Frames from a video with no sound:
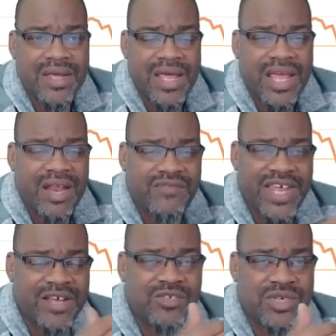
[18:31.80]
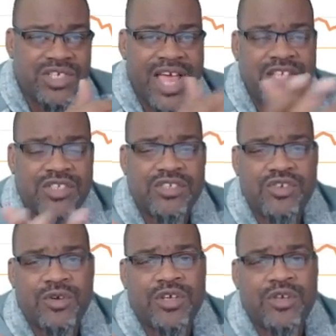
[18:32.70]
And if the answer is yes,
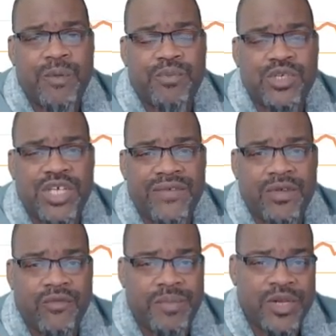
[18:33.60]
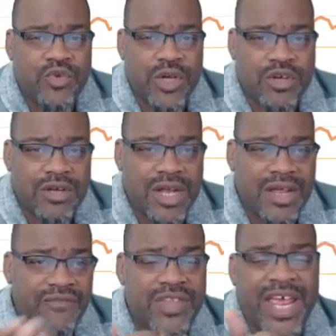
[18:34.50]
you're, you're perceived to have been doing good.
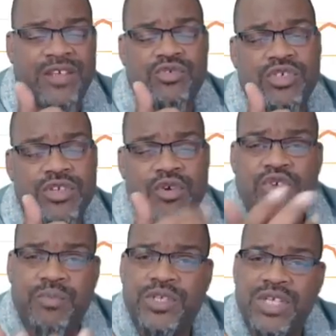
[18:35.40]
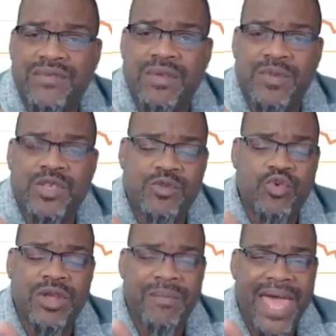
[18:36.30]
If the answer is no, you're perceived to be
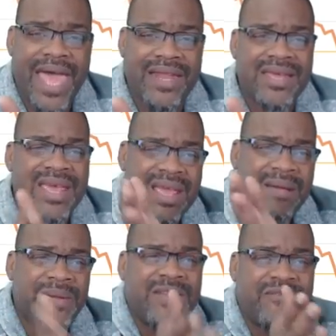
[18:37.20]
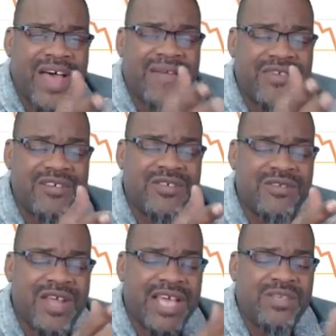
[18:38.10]
doing bad. But the five
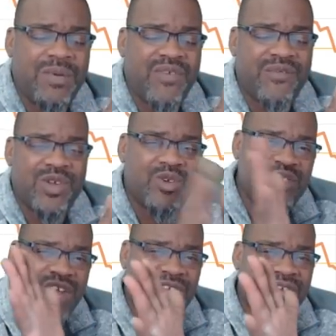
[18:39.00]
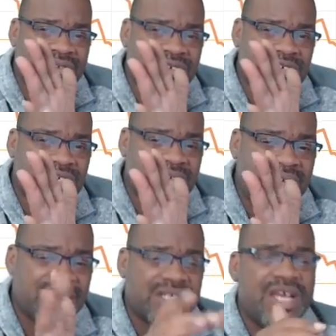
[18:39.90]
hundred, the S and P five hundred tracks five hundred
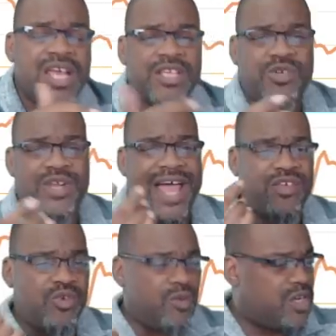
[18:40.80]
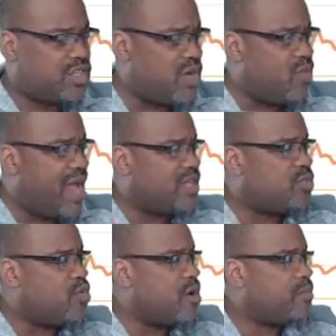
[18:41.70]
stocks. So now you would see why
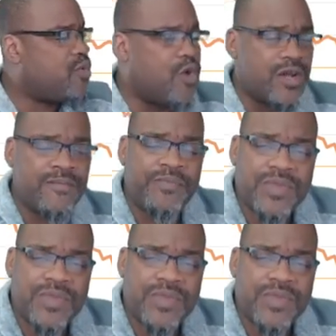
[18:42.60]
it's more important